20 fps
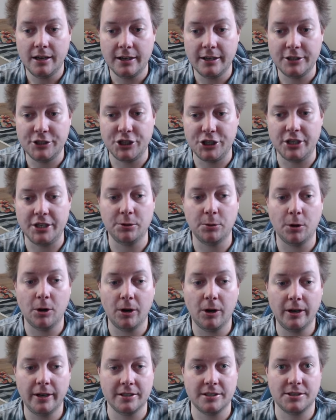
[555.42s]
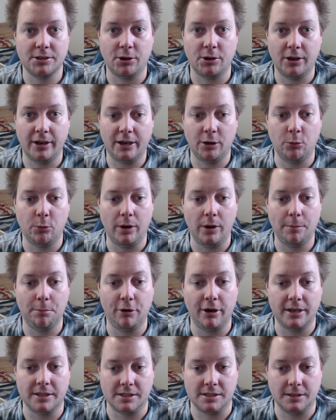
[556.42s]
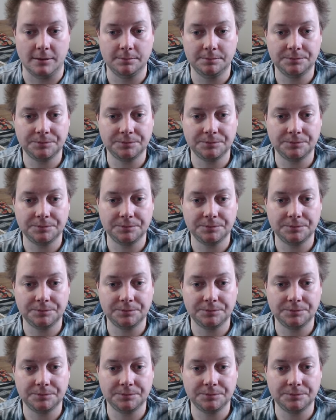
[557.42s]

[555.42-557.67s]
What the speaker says: GUI inside our web browser.